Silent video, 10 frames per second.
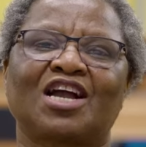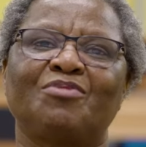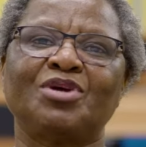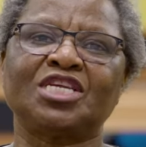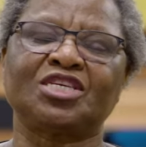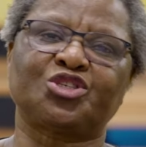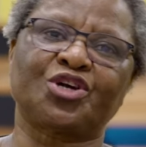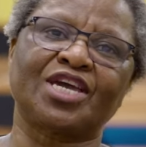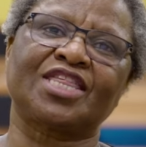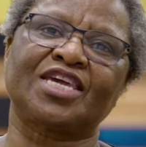Come and
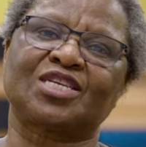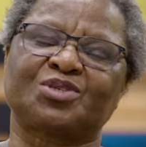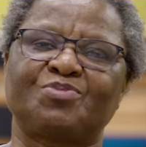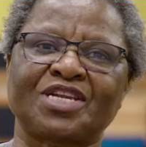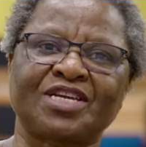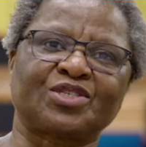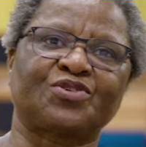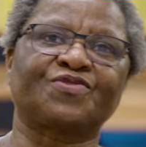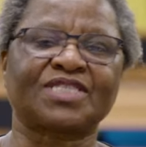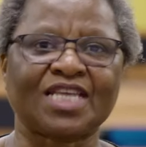enjoy the experience
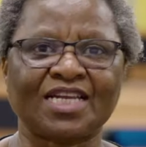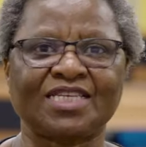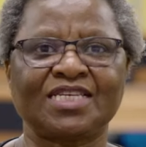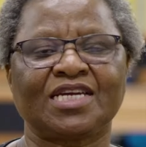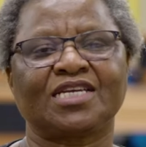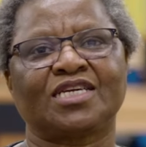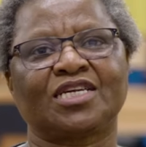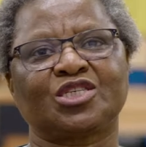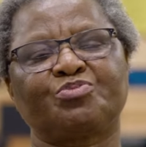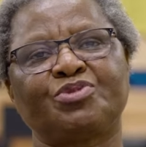of studying at
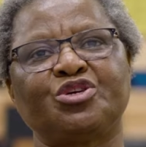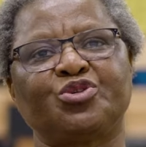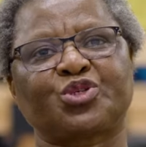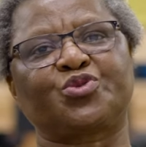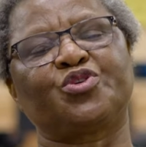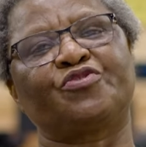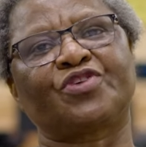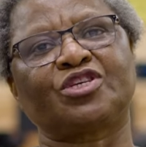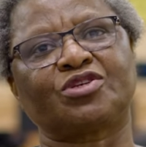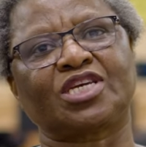SPU School of
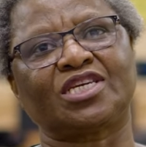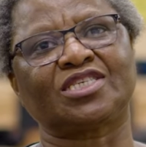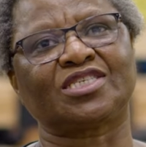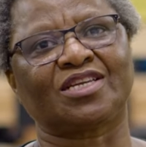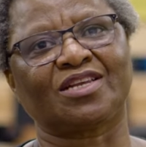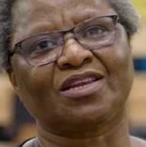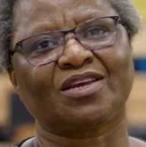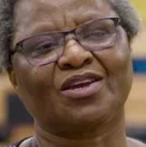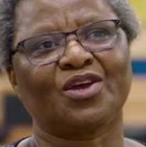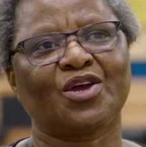Education,
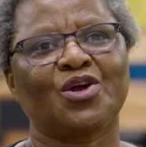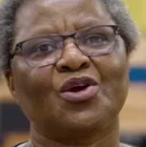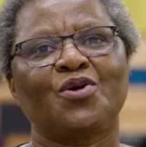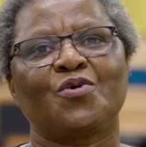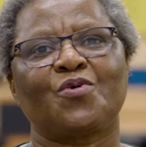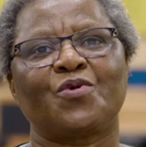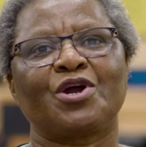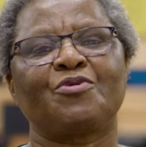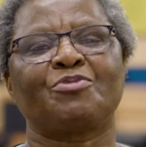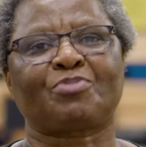
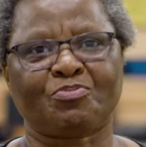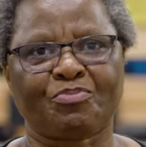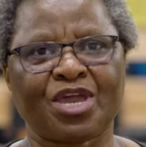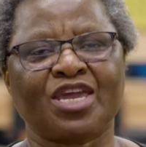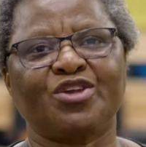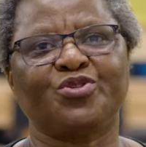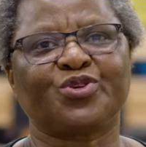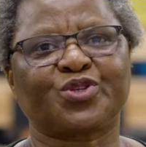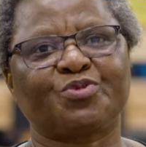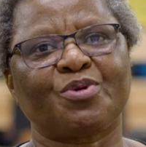where we prepare
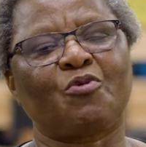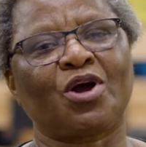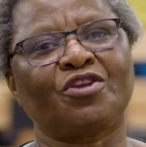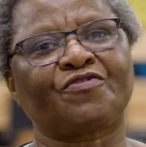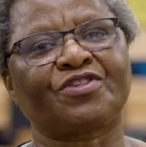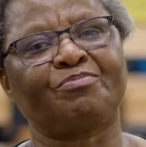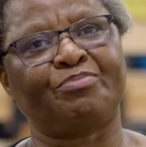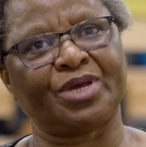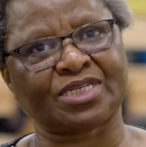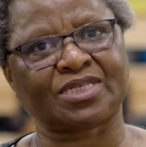you to be one of the
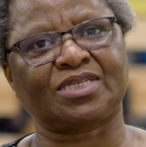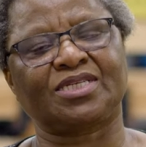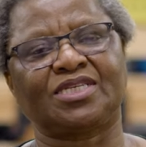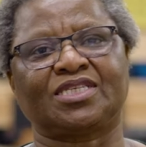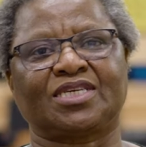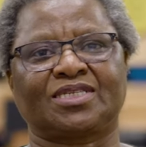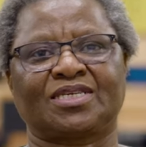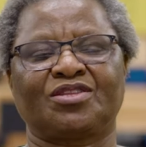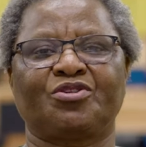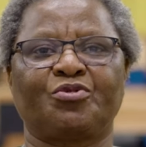best
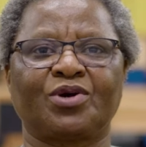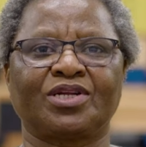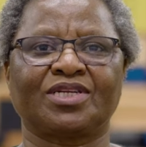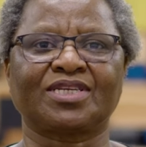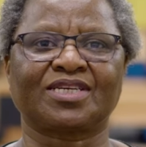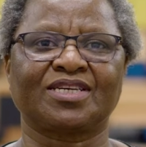teachers in the world.